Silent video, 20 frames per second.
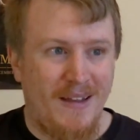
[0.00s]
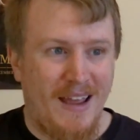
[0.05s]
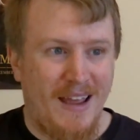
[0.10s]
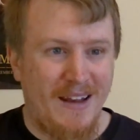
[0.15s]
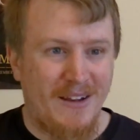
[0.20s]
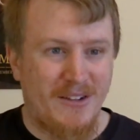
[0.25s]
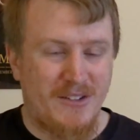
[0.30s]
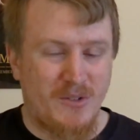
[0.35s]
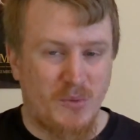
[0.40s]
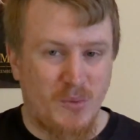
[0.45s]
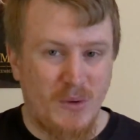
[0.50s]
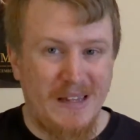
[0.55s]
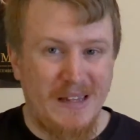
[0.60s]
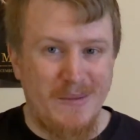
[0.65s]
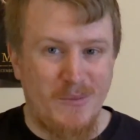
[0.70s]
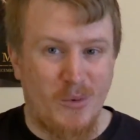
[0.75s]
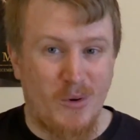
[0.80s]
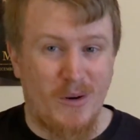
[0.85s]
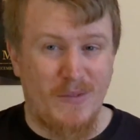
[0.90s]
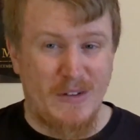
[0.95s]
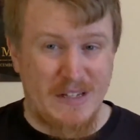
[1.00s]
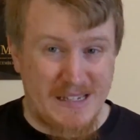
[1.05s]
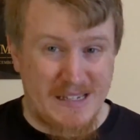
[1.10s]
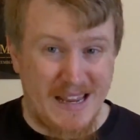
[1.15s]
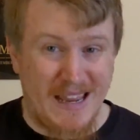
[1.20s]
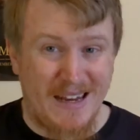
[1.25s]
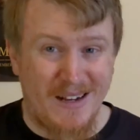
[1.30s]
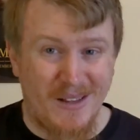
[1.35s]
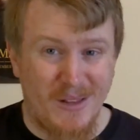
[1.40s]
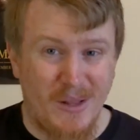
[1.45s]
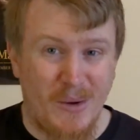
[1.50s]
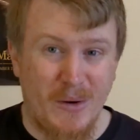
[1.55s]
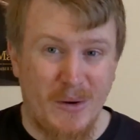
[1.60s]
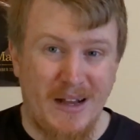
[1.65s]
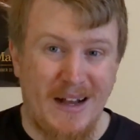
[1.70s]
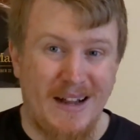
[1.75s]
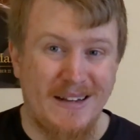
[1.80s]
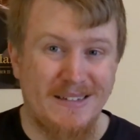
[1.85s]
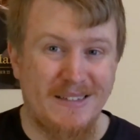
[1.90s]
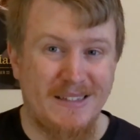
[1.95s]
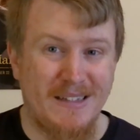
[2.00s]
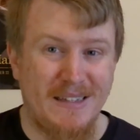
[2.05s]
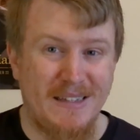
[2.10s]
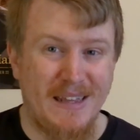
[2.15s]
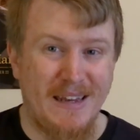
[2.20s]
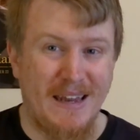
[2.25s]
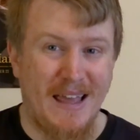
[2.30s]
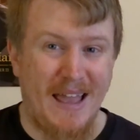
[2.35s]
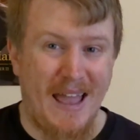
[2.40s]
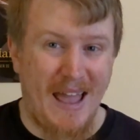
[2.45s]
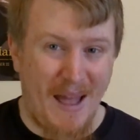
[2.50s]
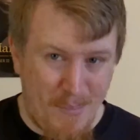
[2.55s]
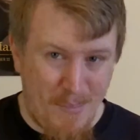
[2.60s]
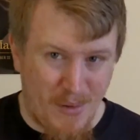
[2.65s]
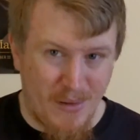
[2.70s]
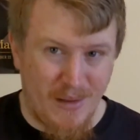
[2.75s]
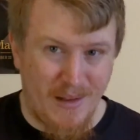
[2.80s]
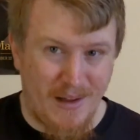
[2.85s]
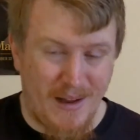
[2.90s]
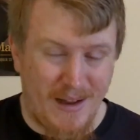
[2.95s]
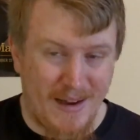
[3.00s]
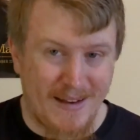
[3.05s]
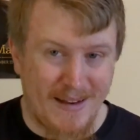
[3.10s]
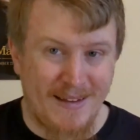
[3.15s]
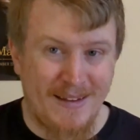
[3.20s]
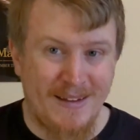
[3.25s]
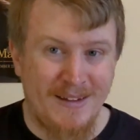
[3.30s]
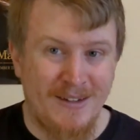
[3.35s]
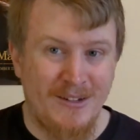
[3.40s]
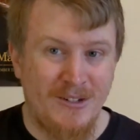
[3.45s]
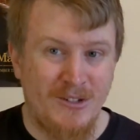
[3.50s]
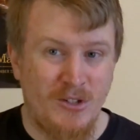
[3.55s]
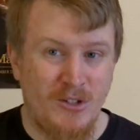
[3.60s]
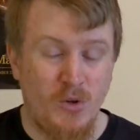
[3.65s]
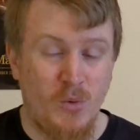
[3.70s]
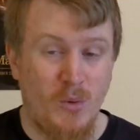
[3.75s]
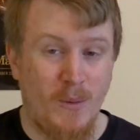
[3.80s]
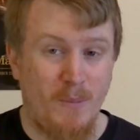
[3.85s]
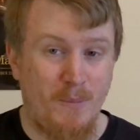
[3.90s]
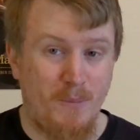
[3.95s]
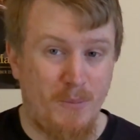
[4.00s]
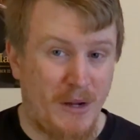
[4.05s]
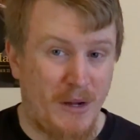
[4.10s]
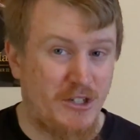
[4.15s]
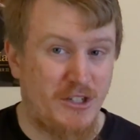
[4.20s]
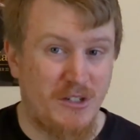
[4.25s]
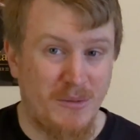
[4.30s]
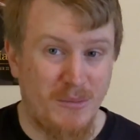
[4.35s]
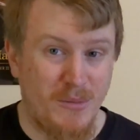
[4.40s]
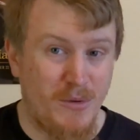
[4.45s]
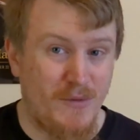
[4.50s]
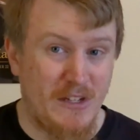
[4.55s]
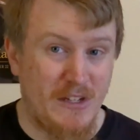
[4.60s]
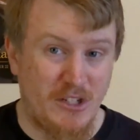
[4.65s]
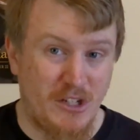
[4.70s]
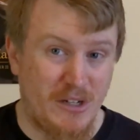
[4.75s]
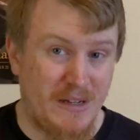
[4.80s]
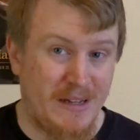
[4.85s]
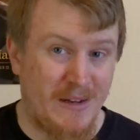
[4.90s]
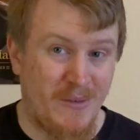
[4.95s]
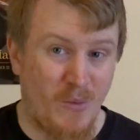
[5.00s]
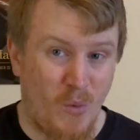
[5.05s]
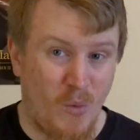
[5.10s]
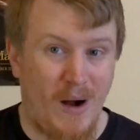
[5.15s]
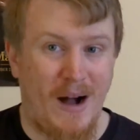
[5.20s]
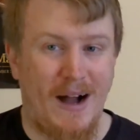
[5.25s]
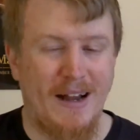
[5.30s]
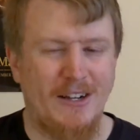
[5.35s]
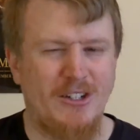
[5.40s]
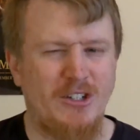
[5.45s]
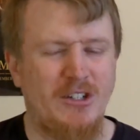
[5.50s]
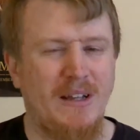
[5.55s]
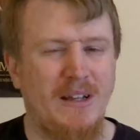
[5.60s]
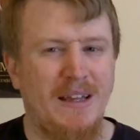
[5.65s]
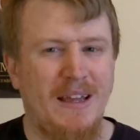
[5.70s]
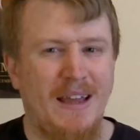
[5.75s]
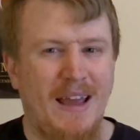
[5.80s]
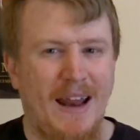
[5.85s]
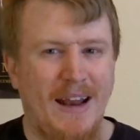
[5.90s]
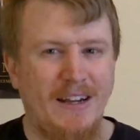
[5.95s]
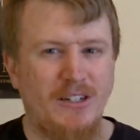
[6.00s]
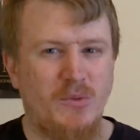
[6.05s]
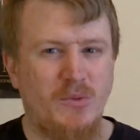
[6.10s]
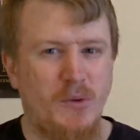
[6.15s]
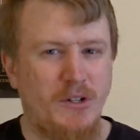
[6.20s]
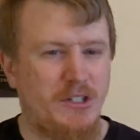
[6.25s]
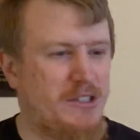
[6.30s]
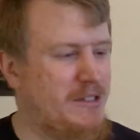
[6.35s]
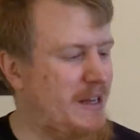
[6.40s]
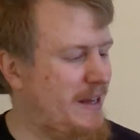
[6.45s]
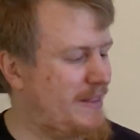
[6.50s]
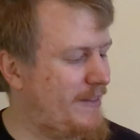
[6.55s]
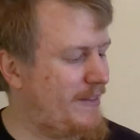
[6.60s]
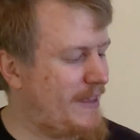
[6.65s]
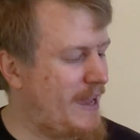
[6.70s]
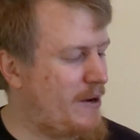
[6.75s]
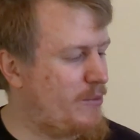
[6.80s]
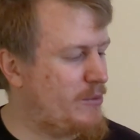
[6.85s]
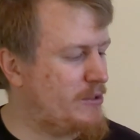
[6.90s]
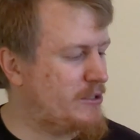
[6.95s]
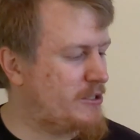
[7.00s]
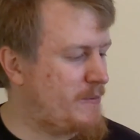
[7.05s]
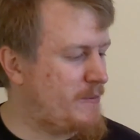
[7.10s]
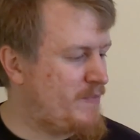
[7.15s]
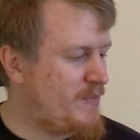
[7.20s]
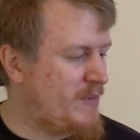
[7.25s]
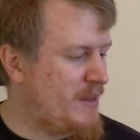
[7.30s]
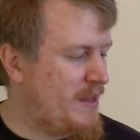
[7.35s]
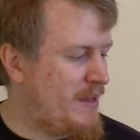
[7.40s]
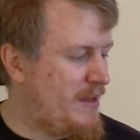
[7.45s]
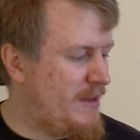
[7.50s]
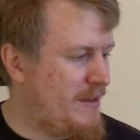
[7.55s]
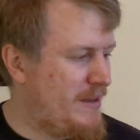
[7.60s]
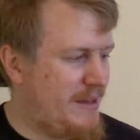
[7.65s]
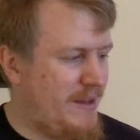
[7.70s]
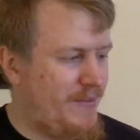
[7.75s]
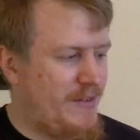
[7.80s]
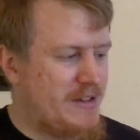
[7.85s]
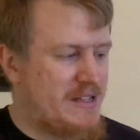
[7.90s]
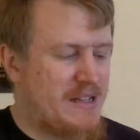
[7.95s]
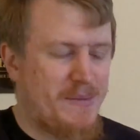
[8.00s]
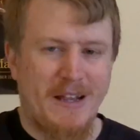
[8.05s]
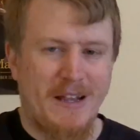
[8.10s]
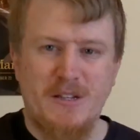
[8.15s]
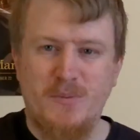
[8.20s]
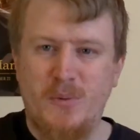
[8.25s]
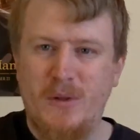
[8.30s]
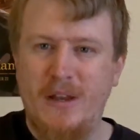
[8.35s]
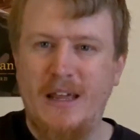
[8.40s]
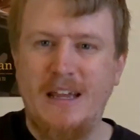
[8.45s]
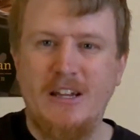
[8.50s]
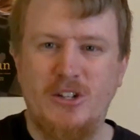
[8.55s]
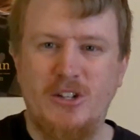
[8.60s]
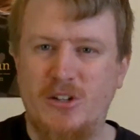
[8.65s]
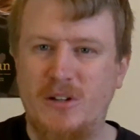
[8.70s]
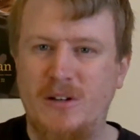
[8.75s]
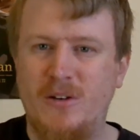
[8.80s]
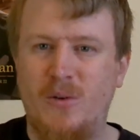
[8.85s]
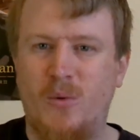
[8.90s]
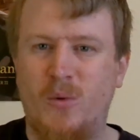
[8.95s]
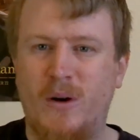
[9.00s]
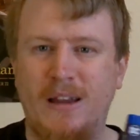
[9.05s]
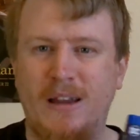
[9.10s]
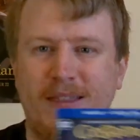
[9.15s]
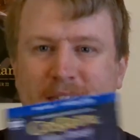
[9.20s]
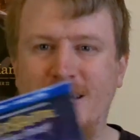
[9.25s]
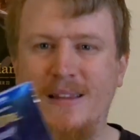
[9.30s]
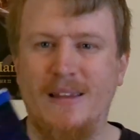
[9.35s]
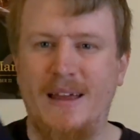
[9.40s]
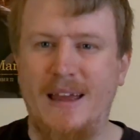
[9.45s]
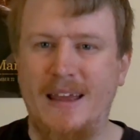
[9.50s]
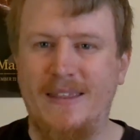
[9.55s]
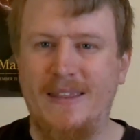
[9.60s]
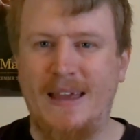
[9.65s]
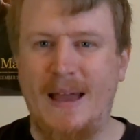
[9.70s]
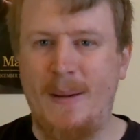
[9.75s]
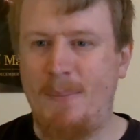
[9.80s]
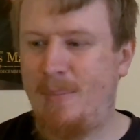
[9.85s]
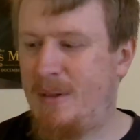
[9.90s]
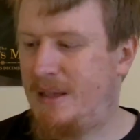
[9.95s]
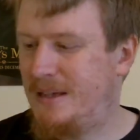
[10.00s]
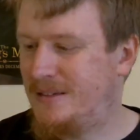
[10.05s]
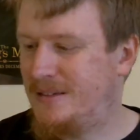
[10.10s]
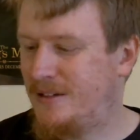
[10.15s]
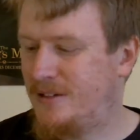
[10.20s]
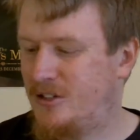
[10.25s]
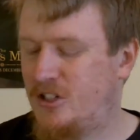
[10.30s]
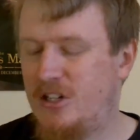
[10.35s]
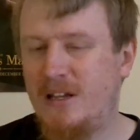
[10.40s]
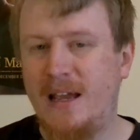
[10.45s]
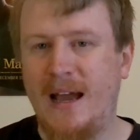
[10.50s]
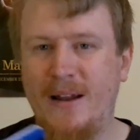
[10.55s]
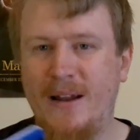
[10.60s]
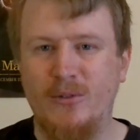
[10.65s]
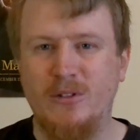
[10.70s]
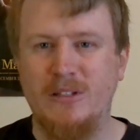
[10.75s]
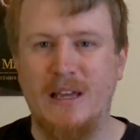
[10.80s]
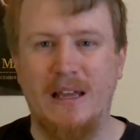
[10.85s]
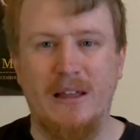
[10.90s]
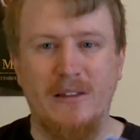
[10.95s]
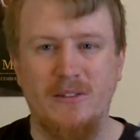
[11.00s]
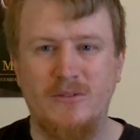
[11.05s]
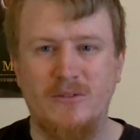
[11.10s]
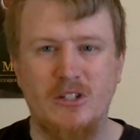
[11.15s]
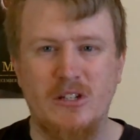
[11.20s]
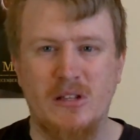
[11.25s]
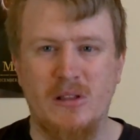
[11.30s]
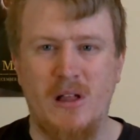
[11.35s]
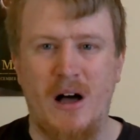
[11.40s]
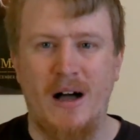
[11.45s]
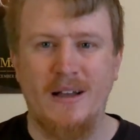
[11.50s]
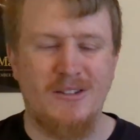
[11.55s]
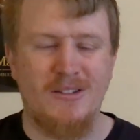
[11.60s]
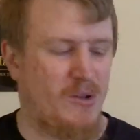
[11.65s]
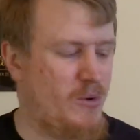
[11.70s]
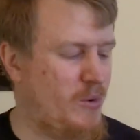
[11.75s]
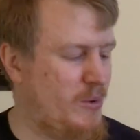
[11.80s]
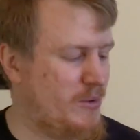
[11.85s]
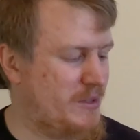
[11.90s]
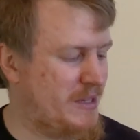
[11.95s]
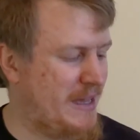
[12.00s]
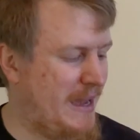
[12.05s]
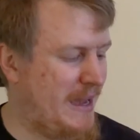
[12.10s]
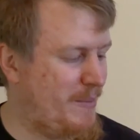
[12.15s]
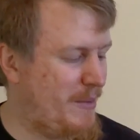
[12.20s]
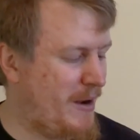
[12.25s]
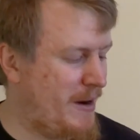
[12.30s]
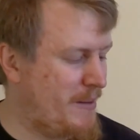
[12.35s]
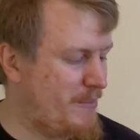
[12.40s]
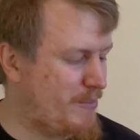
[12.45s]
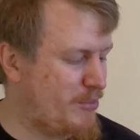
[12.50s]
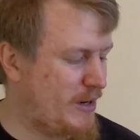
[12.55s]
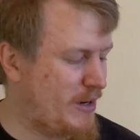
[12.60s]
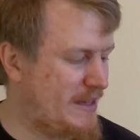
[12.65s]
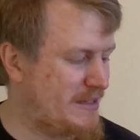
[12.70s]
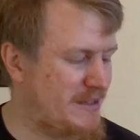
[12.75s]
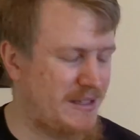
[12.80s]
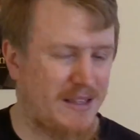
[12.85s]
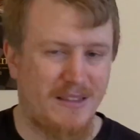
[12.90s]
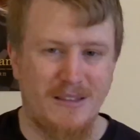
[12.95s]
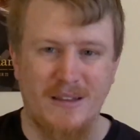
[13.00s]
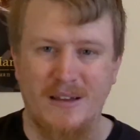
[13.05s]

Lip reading: and it's really more of a standalone Constantine epilogue to a bunch of movies she didn't watch. And I just wish like that was given some explanation or anything like that, because she kind of was like just lost the whole time, unimpressed.